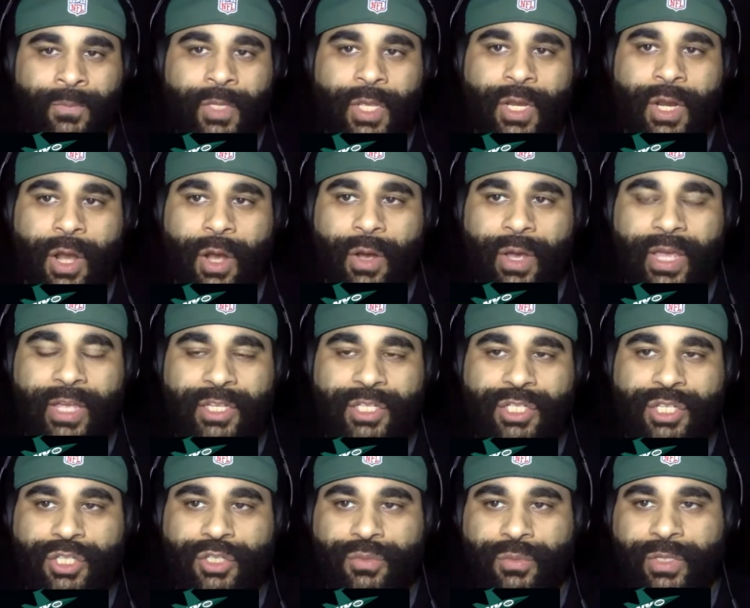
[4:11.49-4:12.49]

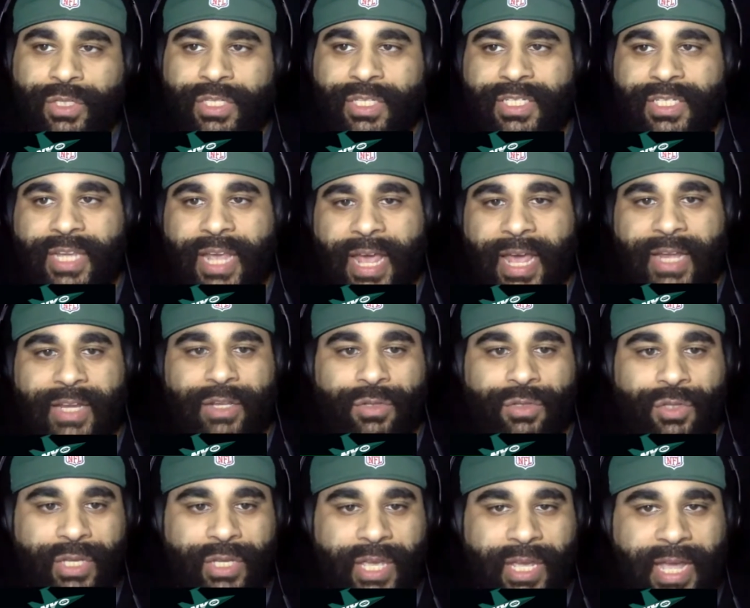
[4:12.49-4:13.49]
It's just really sad.
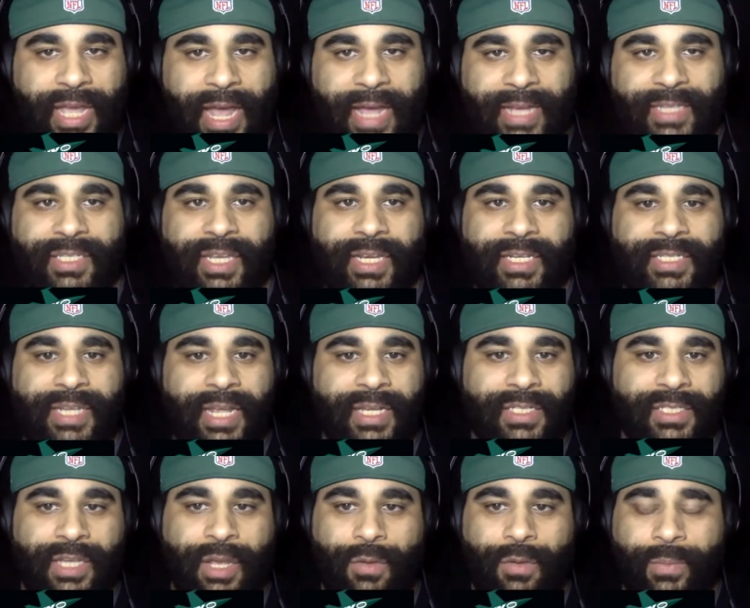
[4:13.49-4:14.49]
You look at guys like
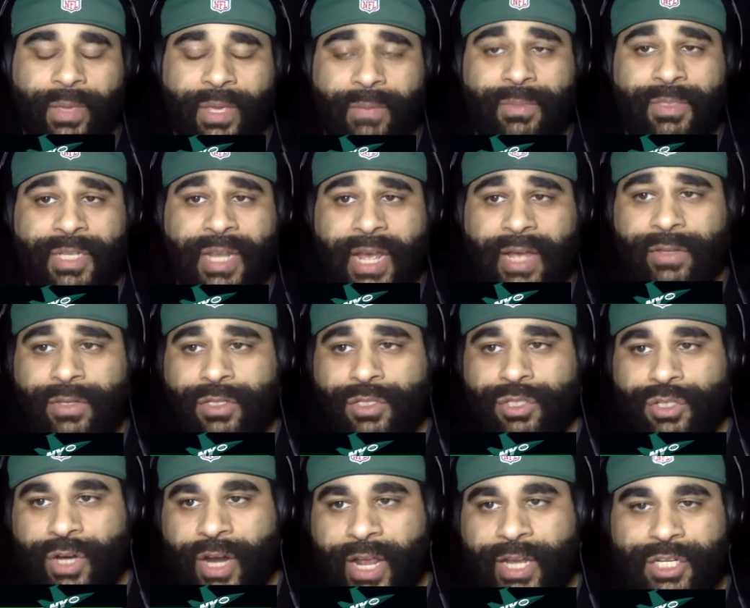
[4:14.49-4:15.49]
Denzel Mims down
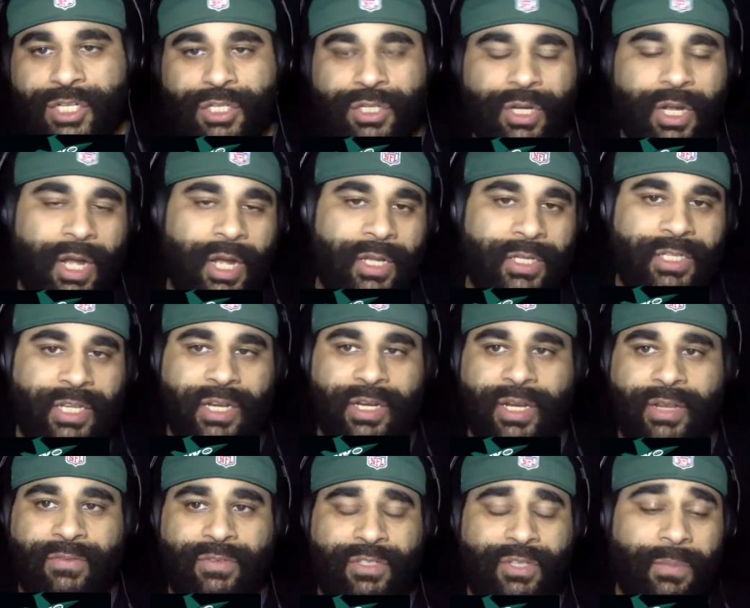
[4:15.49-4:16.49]
the stretch,
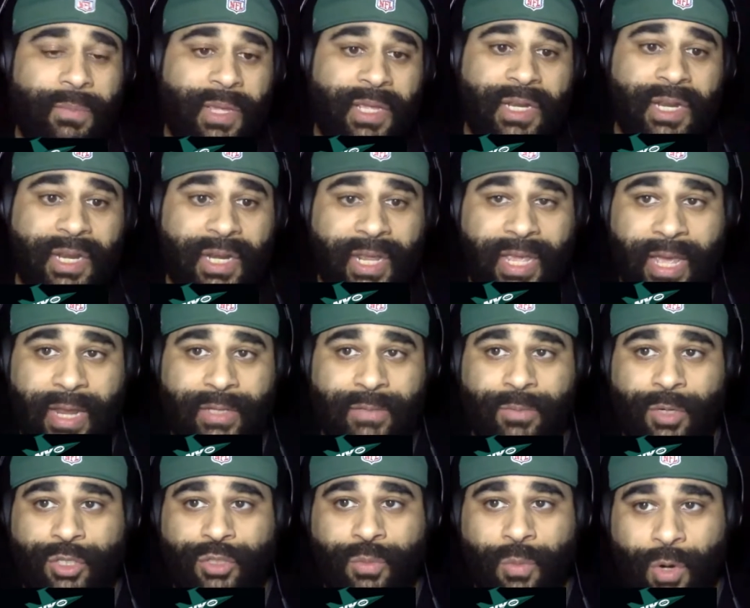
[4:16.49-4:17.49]
didn't get
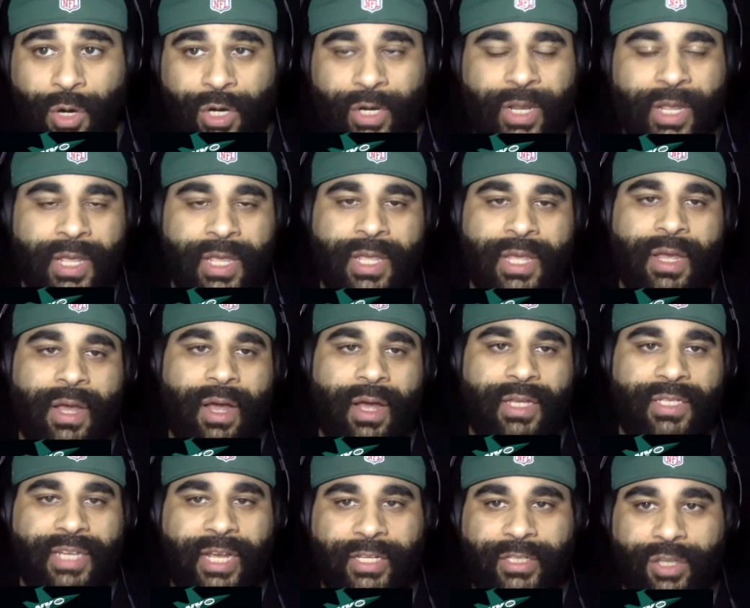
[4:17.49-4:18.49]
as much work
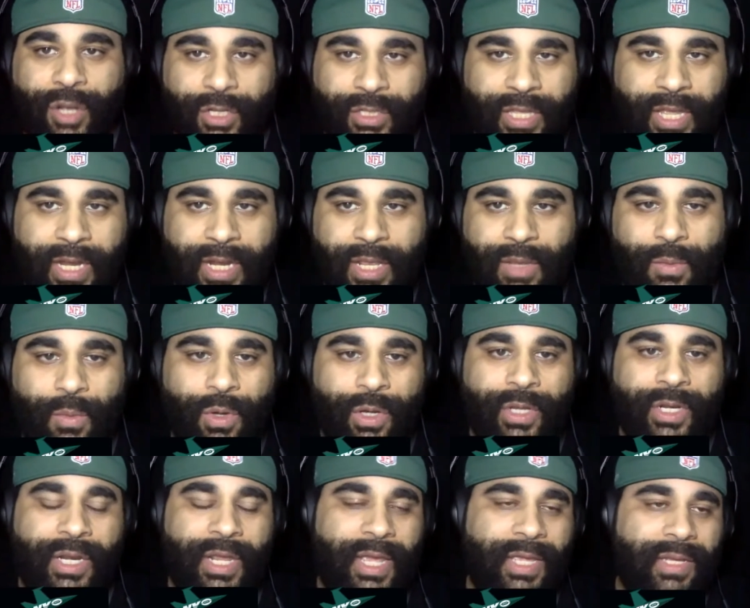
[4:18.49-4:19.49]
as I thought that he
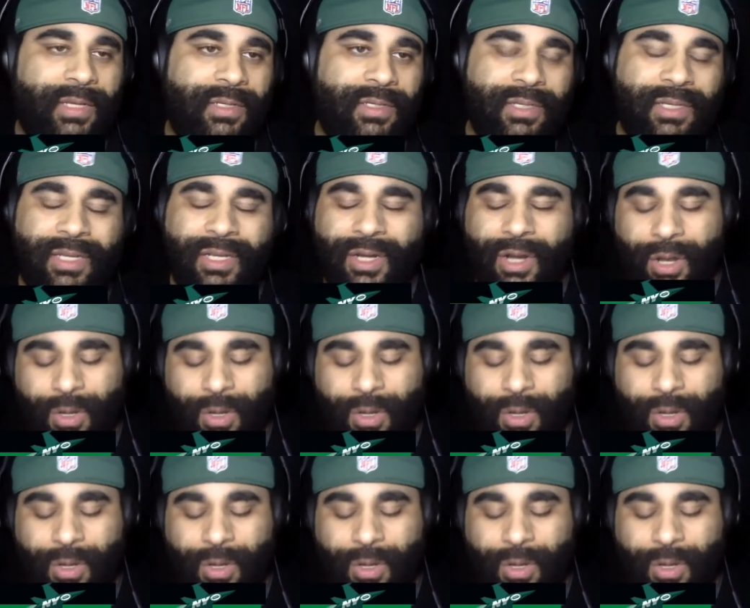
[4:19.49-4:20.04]
would. And,